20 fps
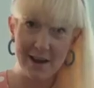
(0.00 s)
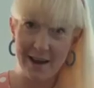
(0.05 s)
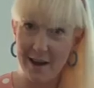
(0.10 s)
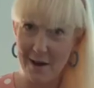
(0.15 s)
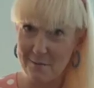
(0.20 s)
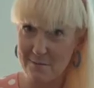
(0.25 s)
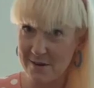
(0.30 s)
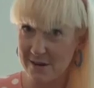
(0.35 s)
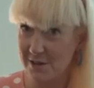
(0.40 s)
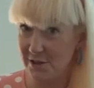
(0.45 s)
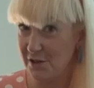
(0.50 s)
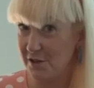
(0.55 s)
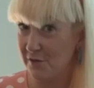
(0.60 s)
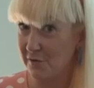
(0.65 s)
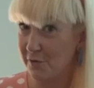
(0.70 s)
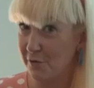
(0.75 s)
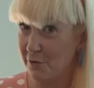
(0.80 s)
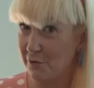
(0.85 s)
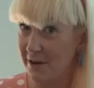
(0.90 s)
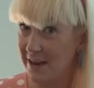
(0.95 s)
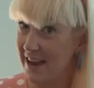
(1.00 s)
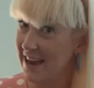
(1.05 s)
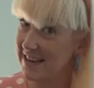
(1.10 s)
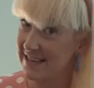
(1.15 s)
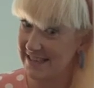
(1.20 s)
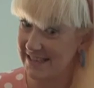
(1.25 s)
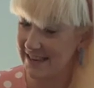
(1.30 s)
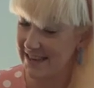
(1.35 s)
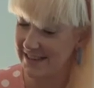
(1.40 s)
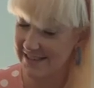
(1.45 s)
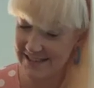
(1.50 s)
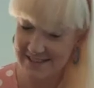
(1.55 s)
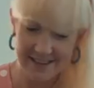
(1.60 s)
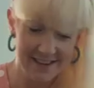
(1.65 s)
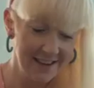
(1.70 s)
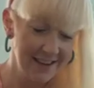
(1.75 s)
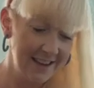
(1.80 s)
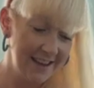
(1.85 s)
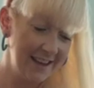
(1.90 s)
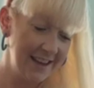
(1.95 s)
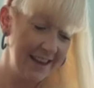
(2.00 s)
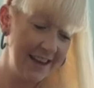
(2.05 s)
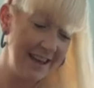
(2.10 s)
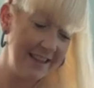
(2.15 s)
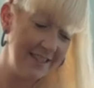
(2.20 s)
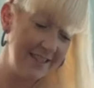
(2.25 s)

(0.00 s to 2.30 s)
how much you've created in